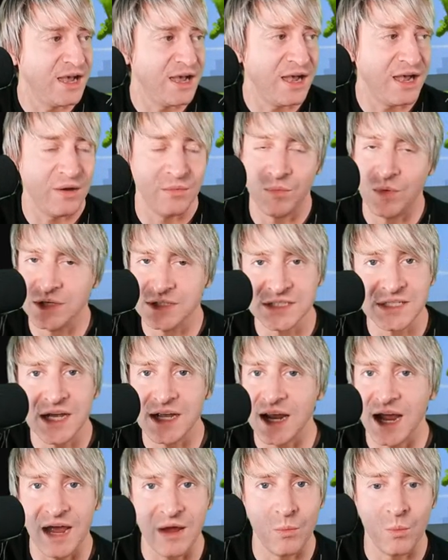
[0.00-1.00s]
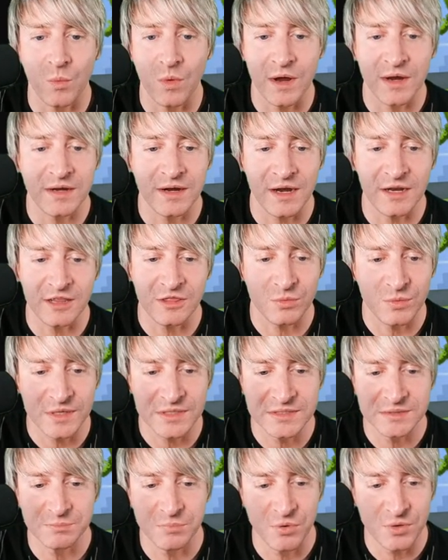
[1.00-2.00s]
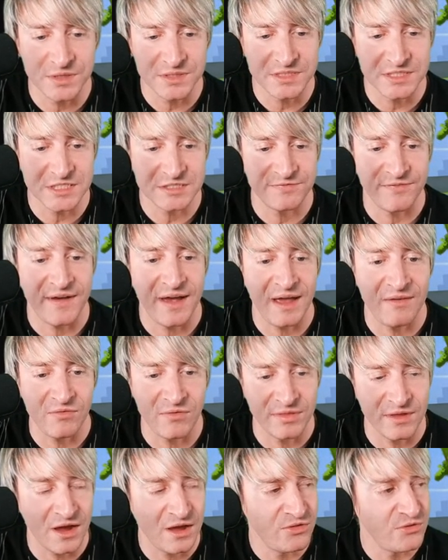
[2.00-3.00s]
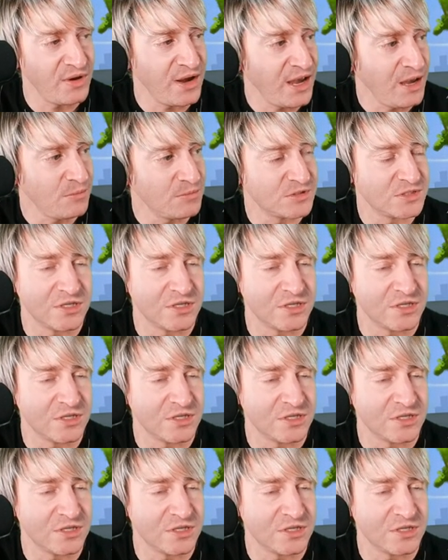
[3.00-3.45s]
I was not at 193.65 on the other game.